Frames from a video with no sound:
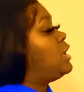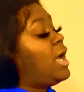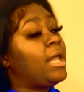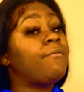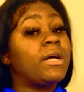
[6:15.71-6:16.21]

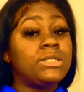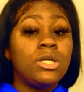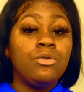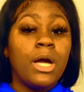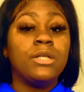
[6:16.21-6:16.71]
And if I tell
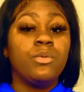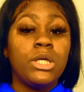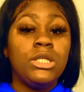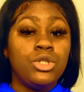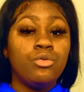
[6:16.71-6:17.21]
you guys what
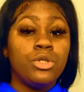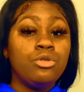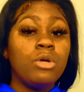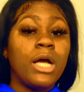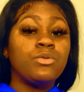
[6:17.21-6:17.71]
he's doing,
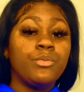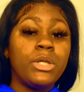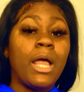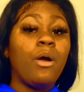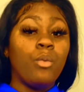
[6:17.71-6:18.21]
you guys will be
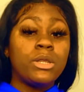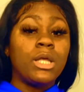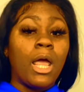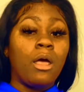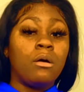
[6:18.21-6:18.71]
like, what the
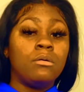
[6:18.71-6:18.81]
hell?"